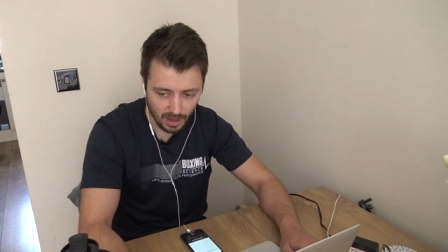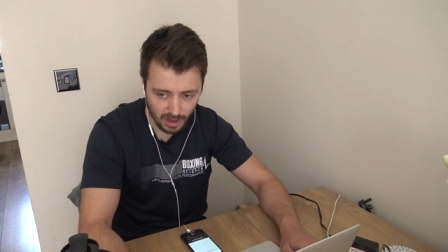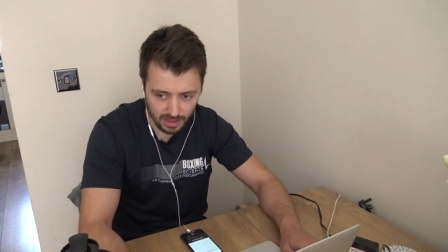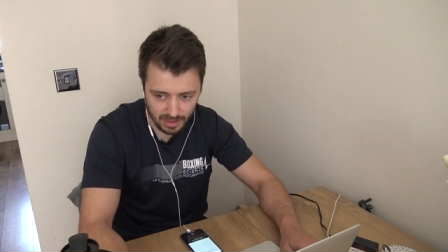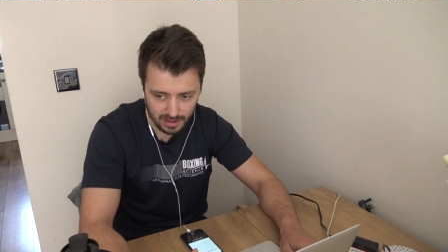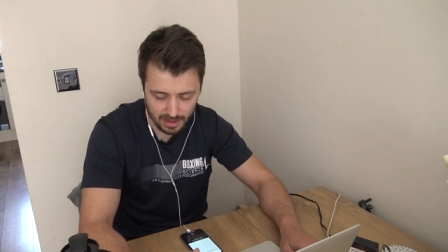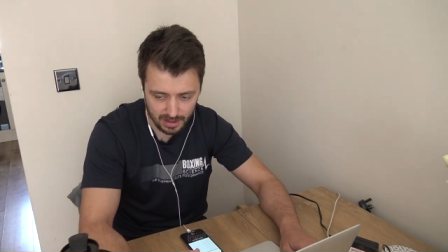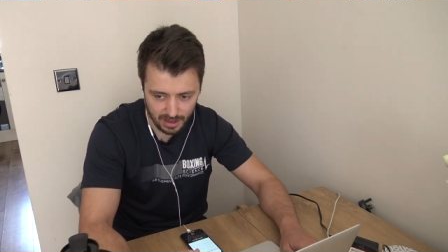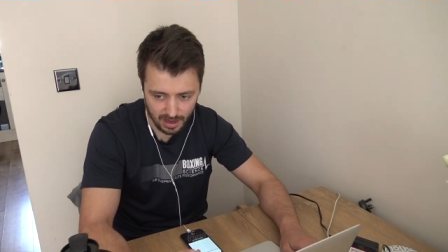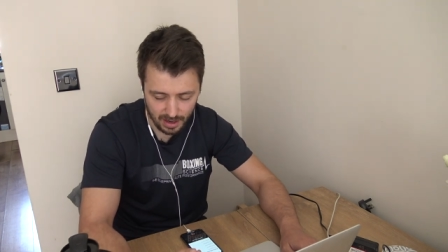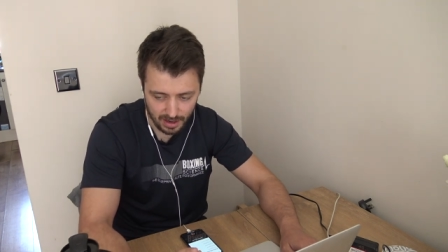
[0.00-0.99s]
this is
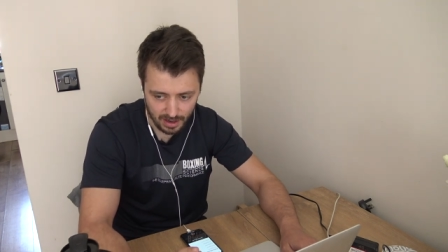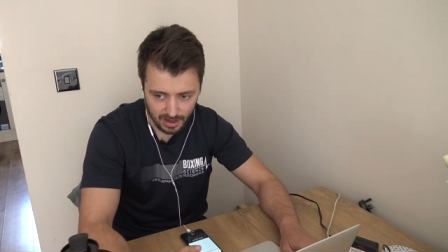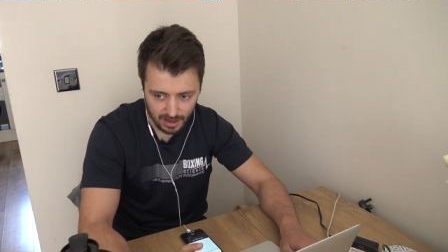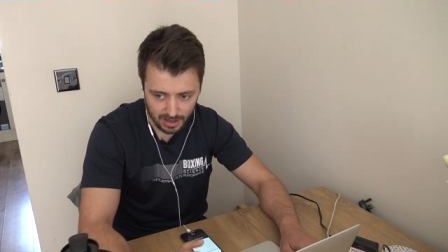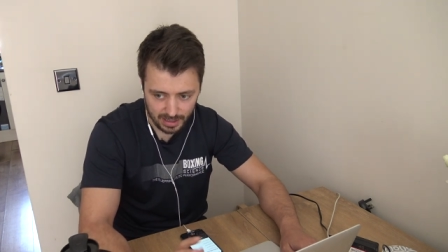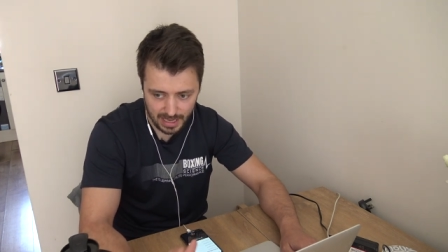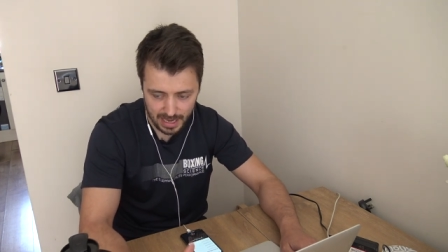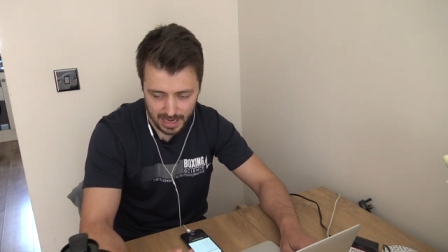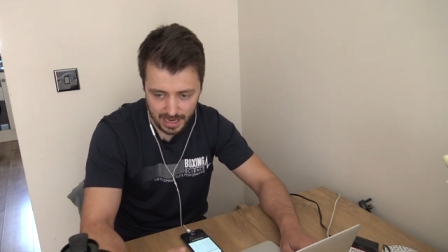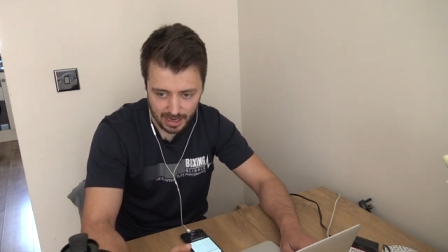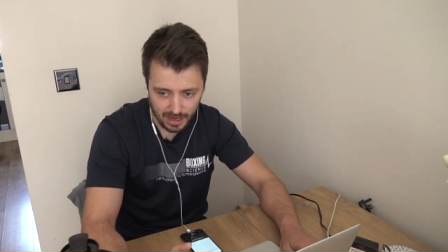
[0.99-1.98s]
a, a
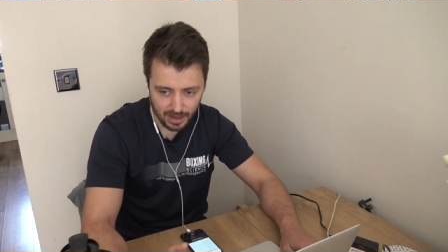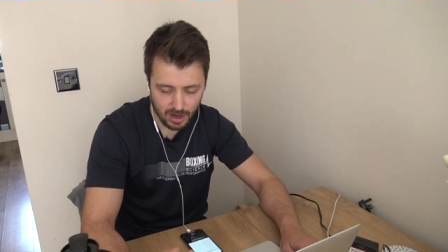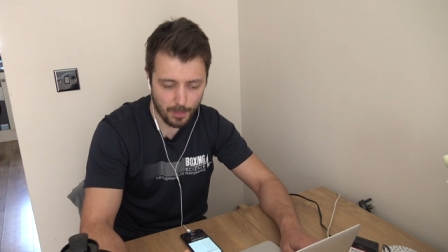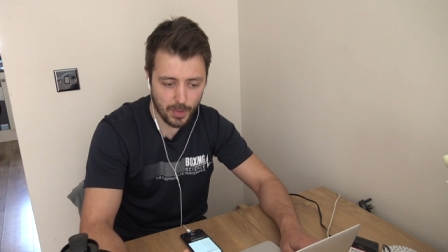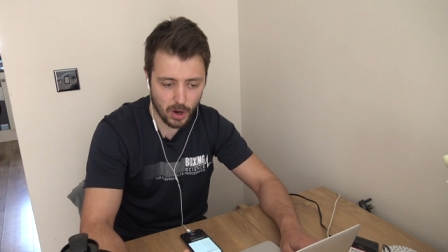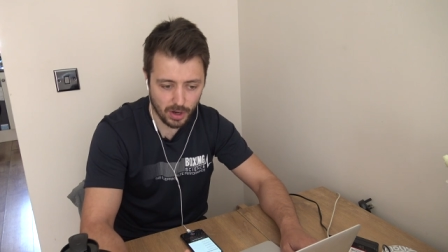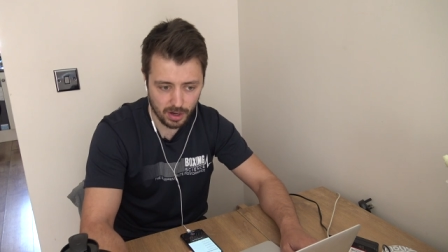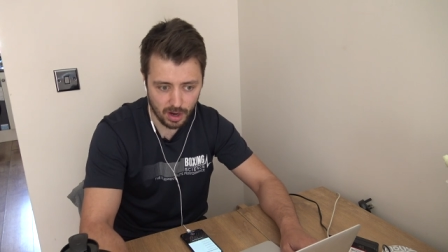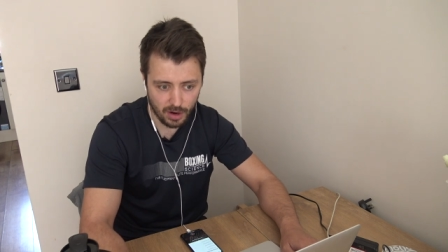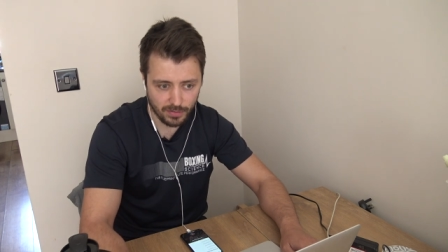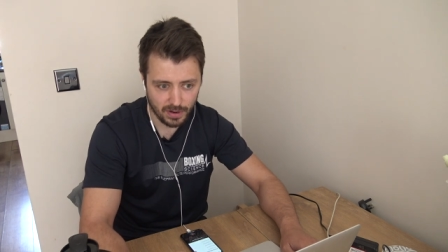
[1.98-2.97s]
key component
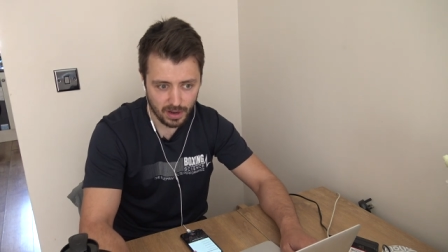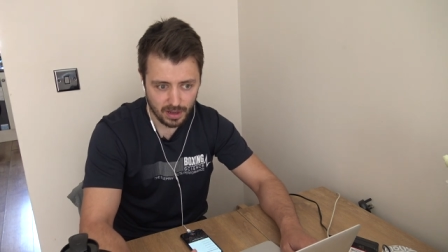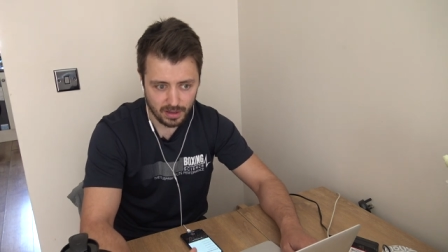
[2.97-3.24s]
of